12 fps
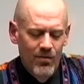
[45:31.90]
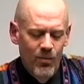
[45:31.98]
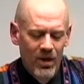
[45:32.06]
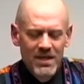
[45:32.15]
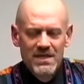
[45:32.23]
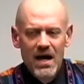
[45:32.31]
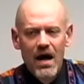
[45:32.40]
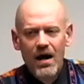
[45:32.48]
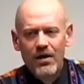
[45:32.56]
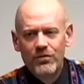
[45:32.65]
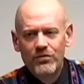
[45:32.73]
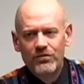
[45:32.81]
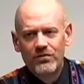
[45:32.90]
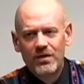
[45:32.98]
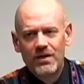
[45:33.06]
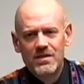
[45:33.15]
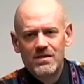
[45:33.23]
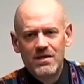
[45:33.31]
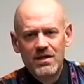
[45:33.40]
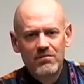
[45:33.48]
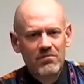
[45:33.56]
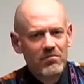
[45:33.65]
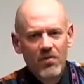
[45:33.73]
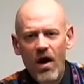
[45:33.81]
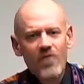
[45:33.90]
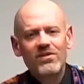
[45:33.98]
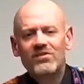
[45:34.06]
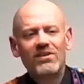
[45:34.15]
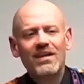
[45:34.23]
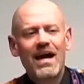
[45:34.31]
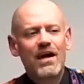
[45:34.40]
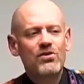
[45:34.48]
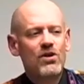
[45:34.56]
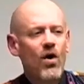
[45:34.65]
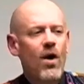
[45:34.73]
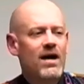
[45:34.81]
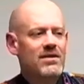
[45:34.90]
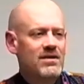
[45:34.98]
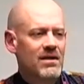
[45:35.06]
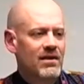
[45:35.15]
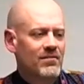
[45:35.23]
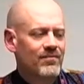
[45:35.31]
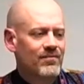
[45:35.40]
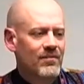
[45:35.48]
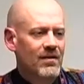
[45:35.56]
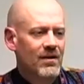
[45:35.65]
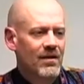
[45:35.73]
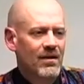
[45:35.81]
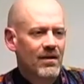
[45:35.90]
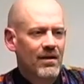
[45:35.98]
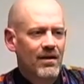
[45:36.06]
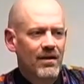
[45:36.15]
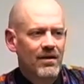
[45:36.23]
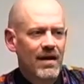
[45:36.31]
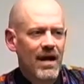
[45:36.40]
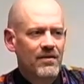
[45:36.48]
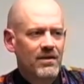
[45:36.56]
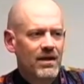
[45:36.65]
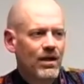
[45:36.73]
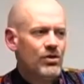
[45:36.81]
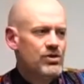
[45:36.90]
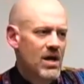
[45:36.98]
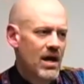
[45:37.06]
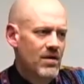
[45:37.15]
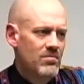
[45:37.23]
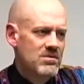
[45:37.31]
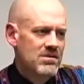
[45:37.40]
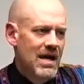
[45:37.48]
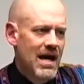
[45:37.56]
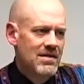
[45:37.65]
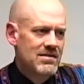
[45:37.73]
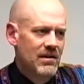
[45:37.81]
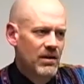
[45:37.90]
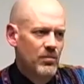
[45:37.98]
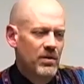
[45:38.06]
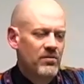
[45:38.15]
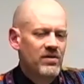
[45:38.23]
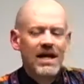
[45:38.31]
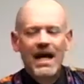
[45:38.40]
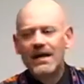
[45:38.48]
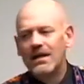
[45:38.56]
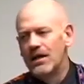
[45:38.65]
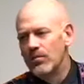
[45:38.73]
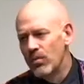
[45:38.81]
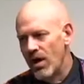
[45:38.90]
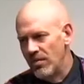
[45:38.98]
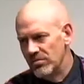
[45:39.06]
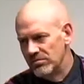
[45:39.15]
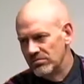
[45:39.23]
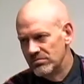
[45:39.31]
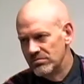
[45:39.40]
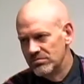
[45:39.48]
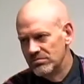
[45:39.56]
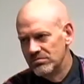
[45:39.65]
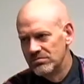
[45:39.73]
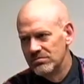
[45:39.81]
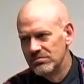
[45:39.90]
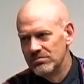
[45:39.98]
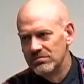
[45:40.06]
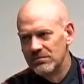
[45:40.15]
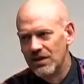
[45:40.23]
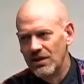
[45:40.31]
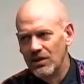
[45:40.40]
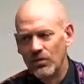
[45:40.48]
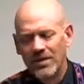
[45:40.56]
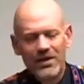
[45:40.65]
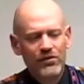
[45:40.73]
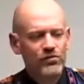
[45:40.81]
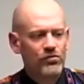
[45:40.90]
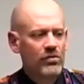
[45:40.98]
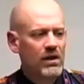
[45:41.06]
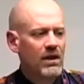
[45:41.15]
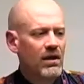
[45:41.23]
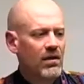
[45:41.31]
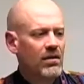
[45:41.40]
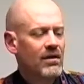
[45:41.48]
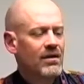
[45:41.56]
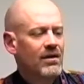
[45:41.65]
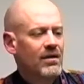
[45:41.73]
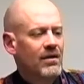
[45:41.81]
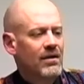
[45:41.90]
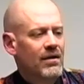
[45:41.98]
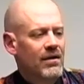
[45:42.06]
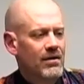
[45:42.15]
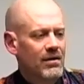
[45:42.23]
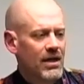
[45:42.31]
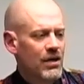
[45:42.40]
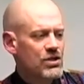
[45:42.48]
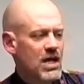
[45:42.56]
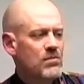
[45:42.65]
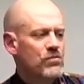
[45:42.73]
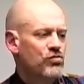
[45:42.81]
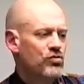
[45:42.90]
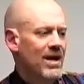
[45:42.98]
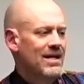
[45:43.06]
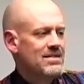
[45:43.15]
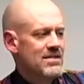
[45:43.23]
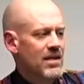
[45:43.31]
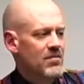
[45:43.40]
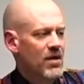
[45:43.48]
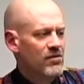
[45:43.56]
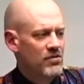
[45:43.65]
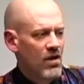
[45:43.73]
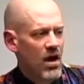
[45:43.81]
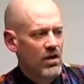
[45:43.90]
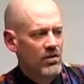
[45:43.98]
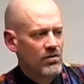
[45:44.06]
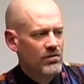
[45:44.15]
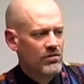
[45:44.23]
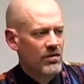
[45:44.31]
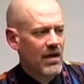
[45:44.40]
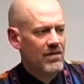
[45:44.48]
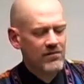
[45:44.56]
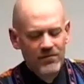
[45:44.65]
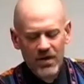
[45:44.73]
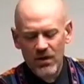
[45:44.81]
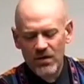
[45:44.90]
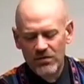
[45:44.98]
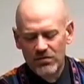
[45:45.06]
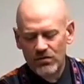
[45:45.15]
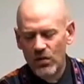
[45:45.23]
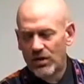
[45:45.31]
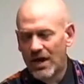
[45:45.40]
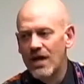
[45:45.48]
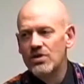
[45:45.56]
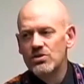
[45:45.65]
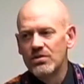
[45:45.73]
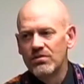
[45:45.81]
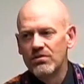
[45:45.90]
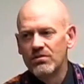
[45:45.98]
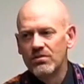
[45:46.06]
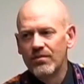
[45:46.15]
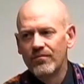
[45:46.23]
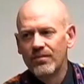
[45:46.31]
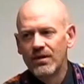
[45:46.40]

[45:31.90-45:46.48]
What he does is he, obviously, he had no idea that the King James has a little bit of an editing problem. Now, a little history here. The King James was translated by scholars at various locations.